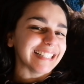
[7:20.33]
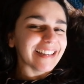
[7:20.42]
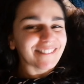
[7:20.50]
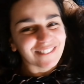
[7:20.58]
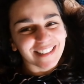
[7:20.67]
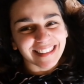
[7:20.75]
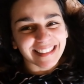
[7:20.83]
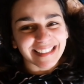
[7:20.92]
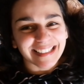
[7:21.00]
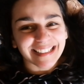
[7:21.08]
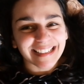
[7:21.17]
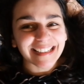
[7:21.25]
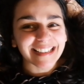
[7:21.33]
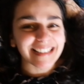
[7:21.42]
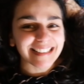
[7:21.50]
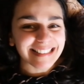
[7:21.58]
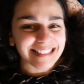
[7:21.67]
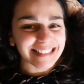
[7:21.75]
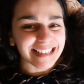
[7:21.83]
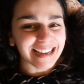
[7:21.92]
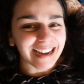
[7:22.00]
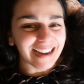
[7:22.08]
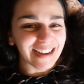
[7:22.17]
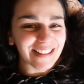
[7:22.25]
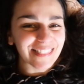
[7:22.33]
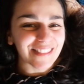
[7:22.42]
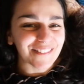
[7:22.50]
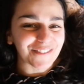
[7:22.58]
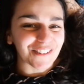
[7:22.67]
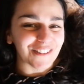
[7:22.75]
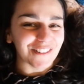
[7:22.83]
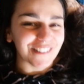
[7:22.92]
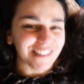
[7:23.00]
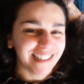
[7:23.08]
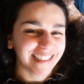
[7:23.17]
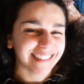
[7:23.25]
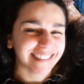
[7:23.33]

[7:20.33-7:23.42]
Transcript: Everything is on the floor.